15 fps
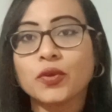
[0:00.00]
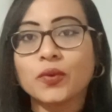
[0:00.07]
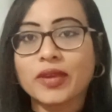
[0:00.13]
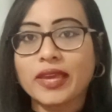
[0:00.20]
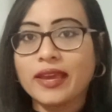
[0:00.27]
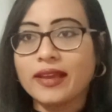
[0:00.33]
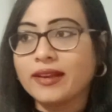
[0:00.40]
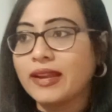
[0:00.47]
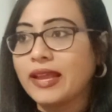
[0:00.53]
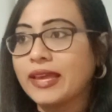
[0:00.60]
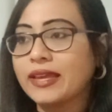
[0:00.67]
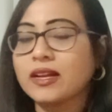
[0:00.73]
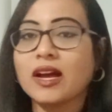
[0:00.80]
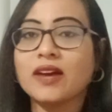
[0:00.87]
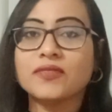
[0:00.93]
can, like
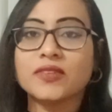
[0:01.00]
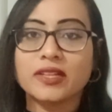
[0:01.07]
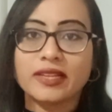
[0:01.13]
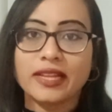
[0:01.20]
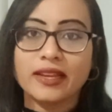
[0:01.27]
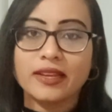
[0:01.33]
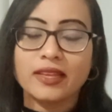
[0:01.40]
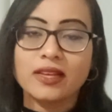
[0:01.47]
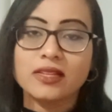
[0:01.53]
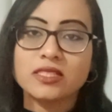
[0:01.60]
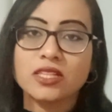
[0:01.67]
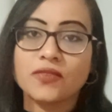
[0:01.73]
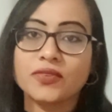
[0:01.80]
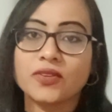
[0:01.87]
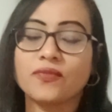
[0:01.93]
after 10 years,
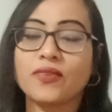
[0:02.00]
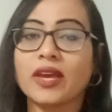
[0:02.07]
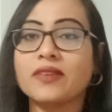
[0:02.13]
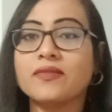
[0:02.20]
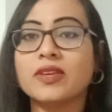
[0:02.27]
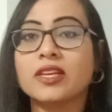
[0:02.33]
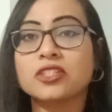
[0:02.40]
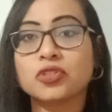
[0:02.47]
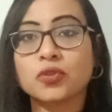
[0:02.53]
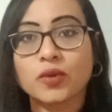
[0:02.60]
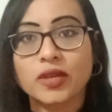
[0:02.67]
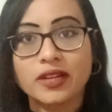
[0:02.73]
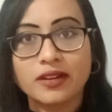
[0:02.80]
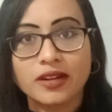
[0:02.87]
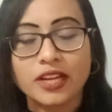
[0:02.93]
after 5 years, you can
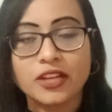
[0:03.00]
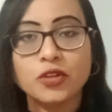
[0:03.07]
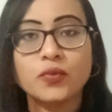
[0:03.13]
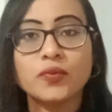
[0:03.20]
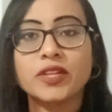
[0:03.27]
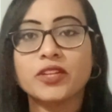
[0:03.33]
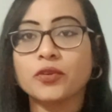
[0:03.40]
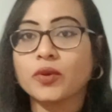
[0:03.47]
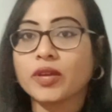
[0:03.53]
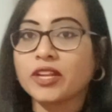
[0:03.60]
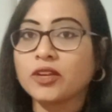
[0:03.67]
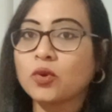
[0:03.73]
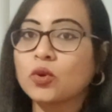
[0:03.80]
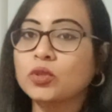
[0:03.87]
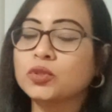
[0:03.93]
renew it, you can
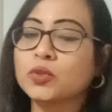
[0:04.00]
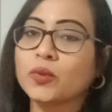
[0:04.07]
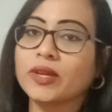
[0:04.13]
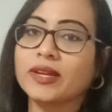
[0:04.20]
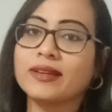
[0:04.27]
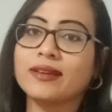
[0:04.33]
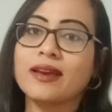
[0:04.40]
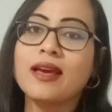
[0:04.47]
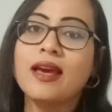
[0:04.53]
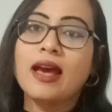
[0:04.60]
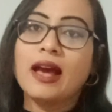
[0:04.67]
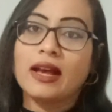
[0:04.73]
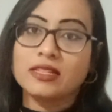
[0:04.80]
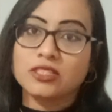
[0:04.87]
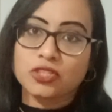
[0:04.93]
go through it
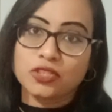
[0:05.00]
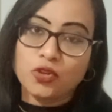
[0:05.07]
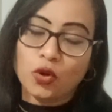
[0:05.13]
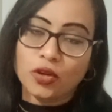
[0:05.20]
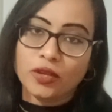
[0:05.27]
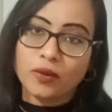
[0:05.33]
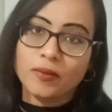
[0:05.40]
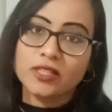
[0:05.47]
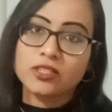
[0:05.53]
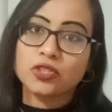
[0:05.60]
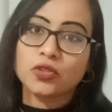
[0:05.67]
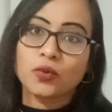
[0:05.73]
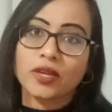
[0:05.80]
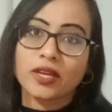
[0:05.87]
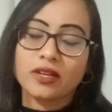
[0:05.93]
as documents, you
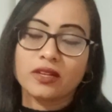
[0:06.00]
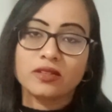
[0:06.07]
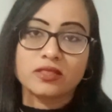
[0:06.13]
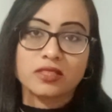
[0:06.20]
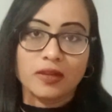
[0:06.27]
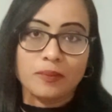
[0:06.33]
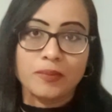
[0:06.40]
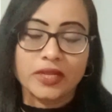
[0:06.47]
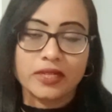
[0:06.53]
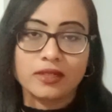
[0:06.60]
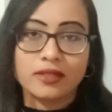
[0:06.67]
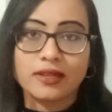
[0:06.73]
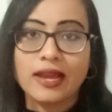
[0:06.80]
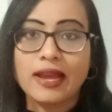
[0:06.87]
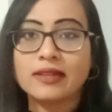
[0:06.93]
can submit it,
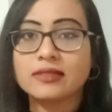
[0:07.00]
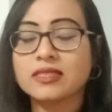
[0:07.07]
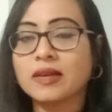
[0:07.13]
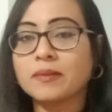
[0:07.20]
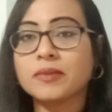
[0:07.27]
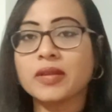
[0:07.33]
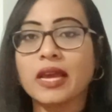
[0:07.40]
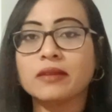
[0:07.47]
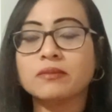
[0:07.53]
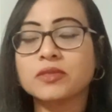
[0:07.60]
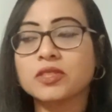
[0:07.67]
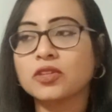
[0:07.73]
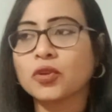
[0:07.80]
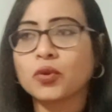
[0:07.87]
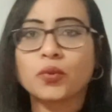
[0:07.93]
and sometimes
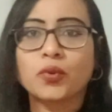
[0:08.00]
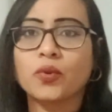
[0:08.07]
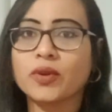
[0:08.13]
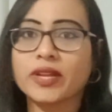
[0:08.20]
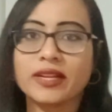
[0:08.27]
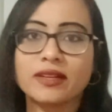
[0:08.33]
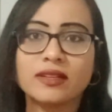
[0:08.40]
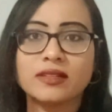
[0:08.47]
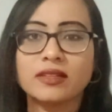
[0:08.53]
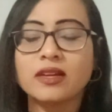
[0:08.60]
you don't need it.